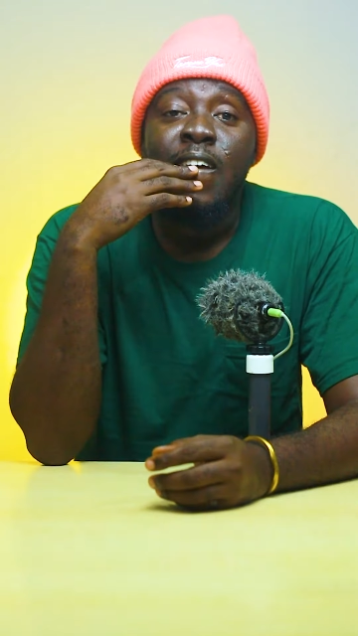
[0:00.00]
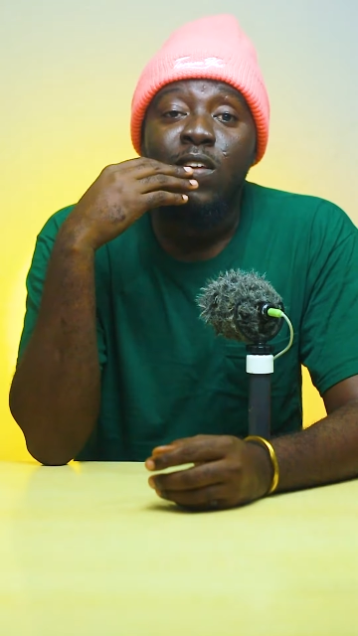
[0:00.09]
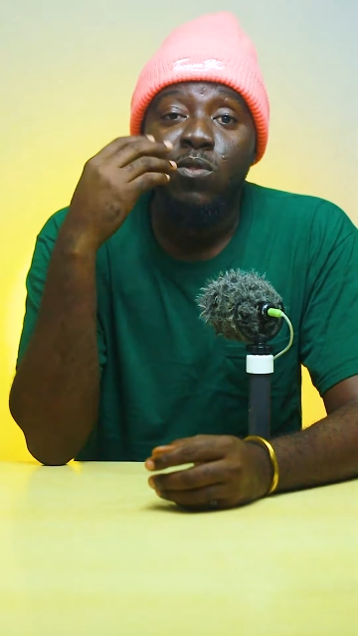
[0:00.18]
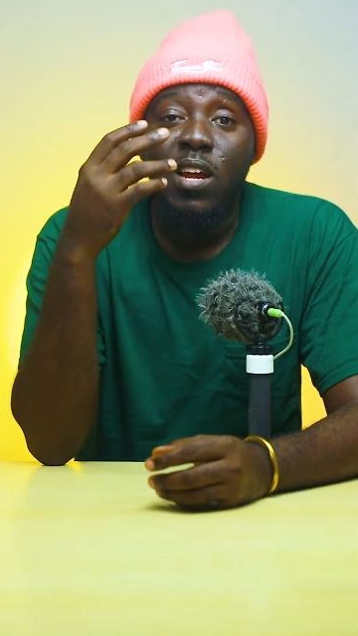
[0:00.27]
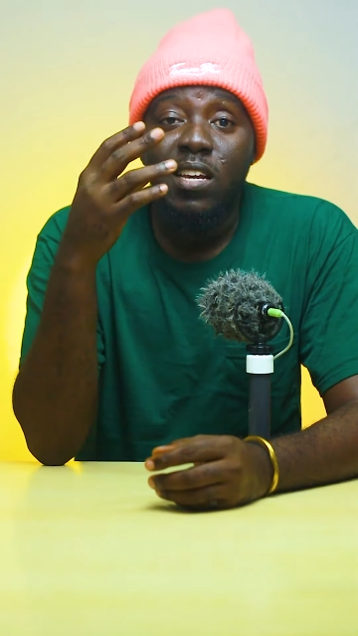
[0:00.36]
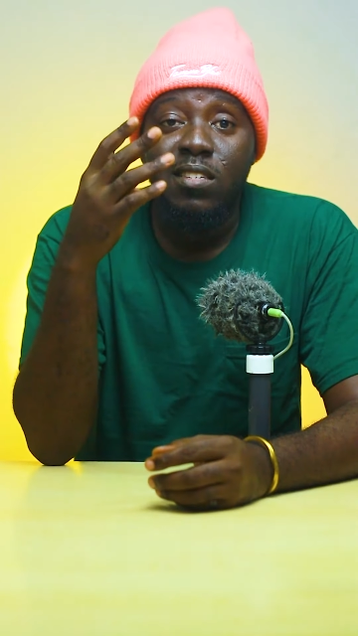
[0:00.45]

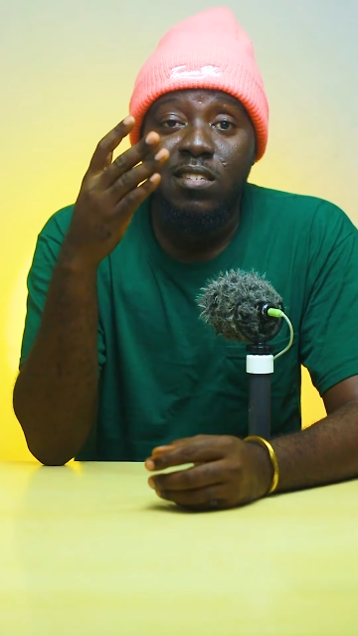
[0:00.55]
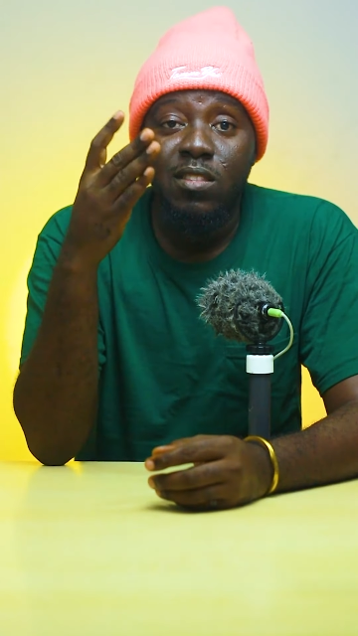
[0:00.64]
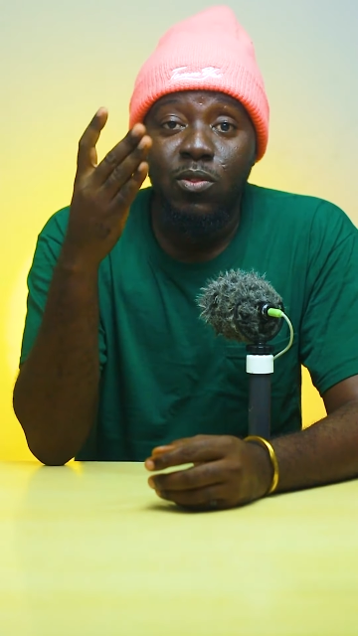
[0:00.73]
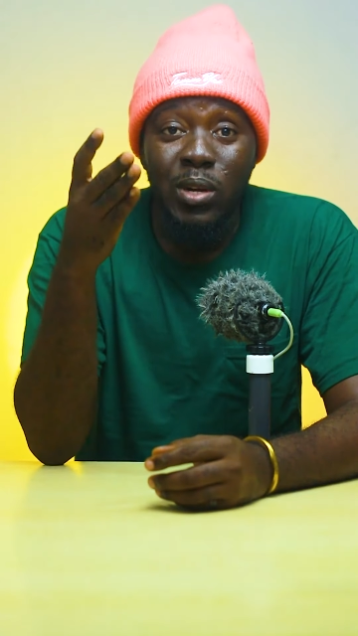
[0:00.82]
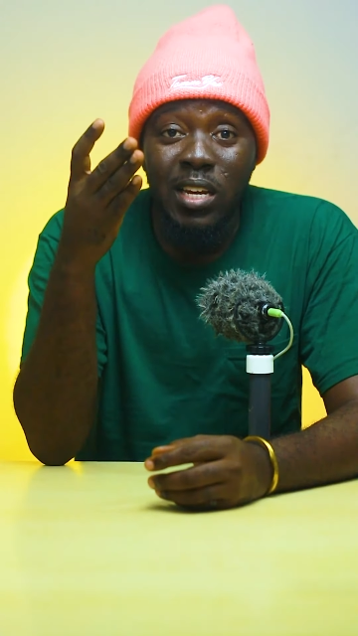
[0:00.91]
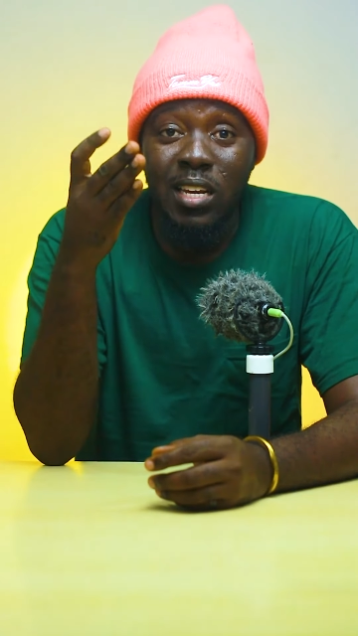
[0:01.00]
So that's
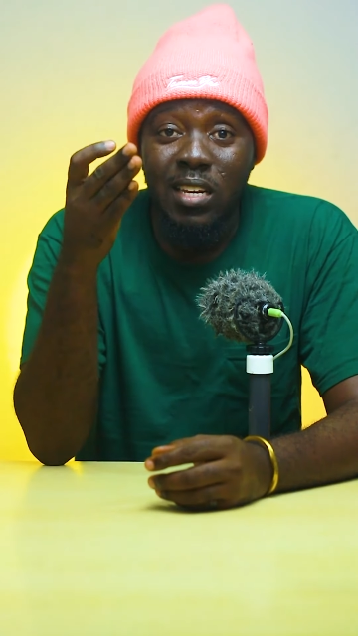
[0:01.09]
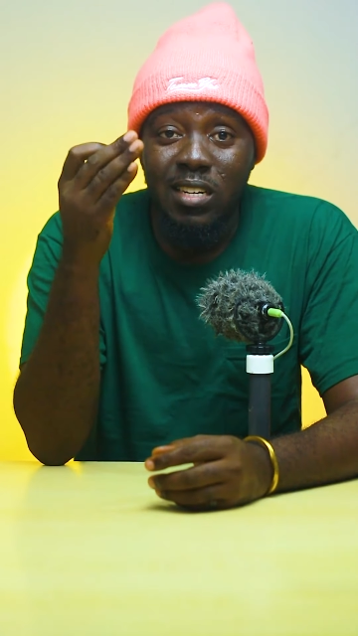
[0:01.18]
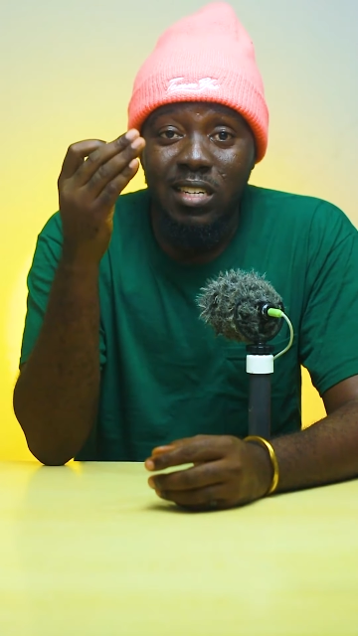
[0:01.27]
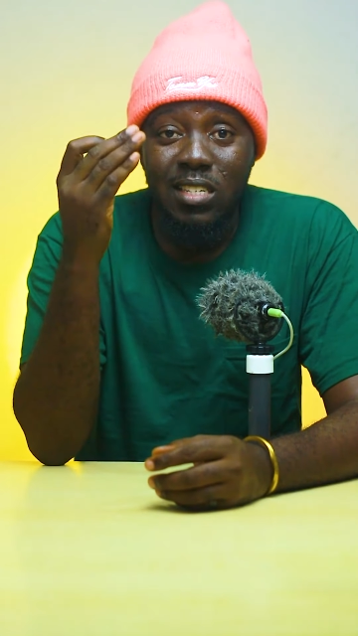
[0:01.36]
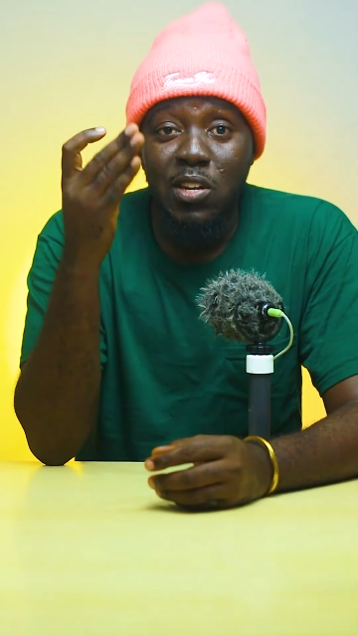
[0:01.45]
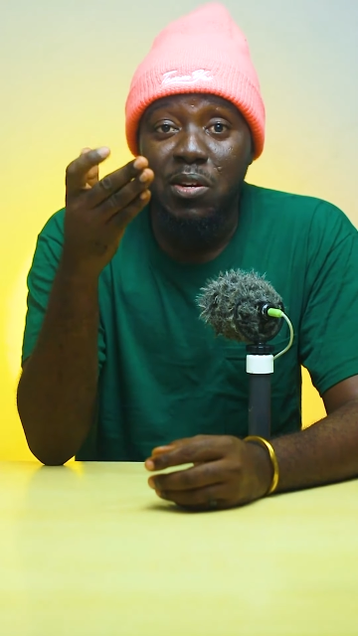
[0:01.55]
three
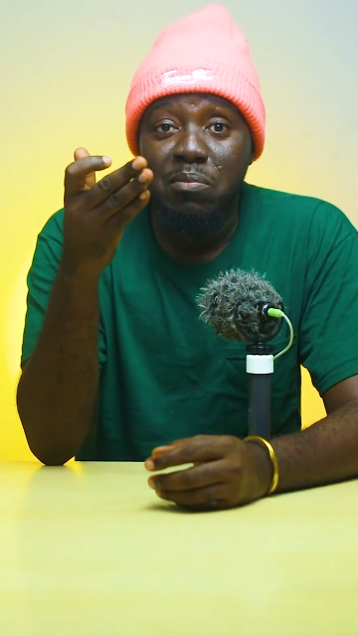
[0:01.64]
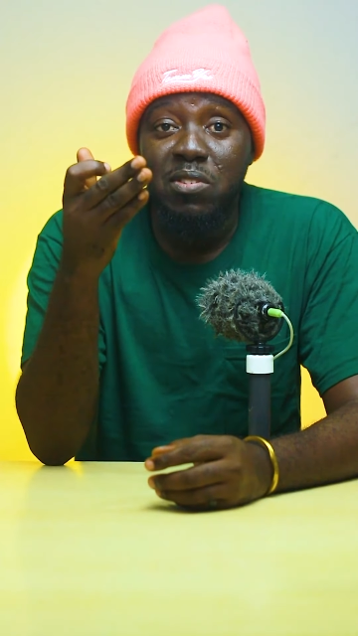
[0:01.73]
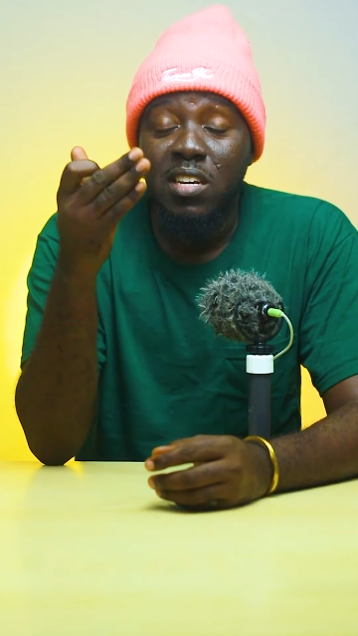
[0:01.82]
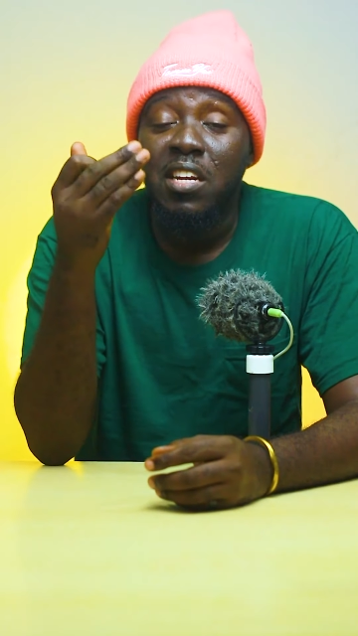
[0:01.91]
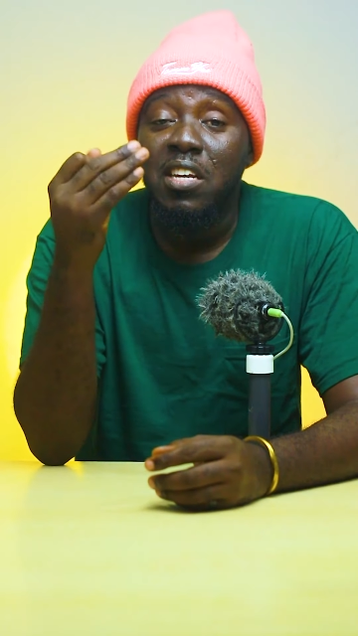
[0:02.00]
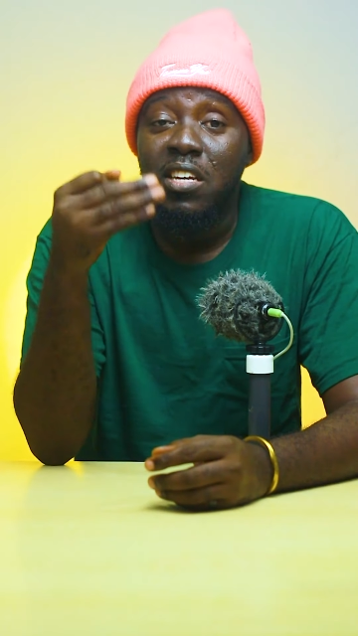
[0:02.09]
terms
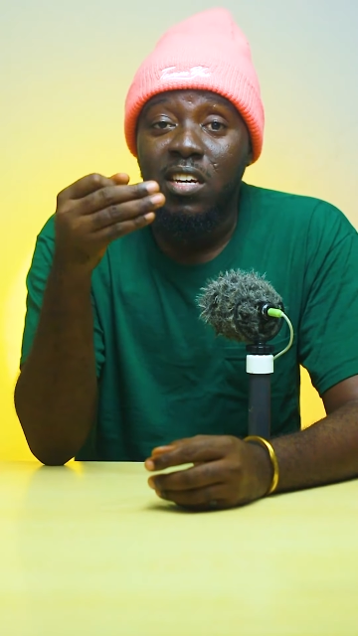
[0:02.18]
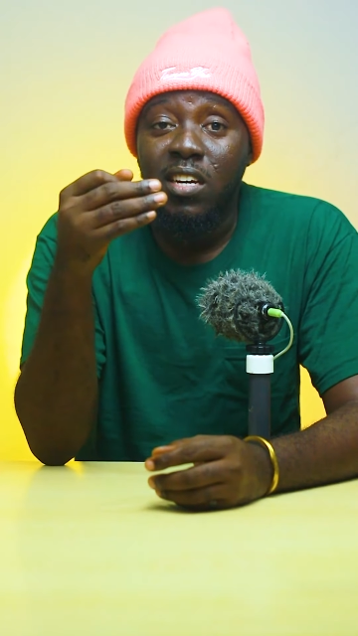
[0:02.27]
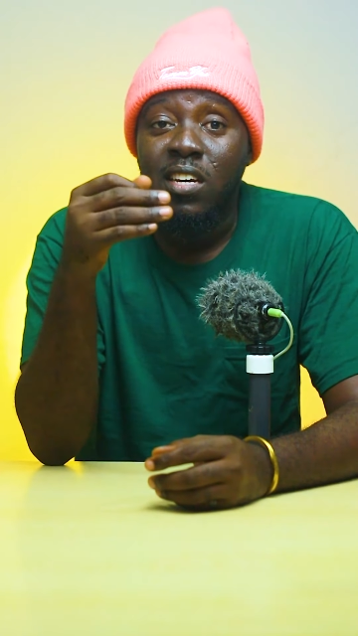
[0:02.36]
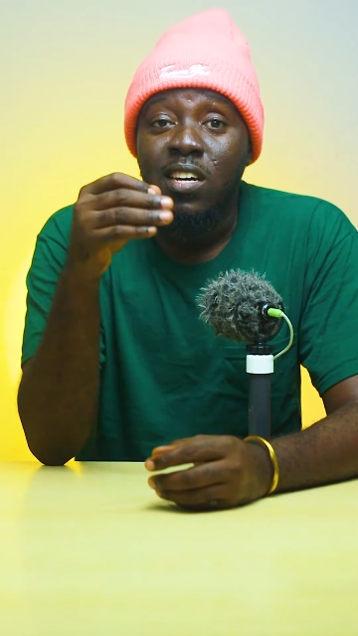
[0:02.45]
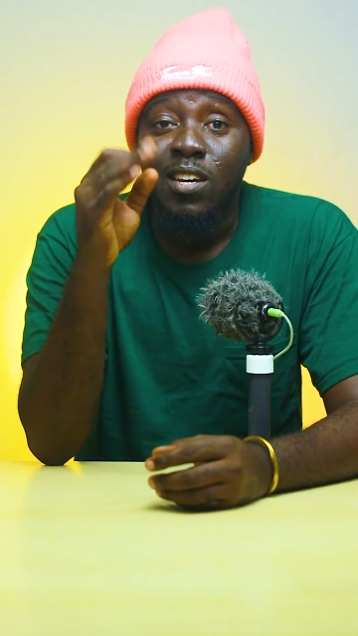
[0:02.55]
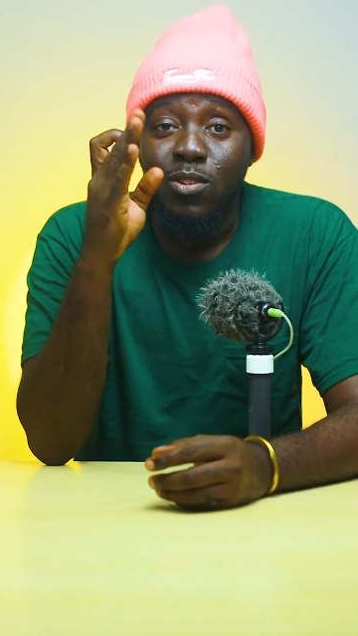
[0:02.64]
in a year.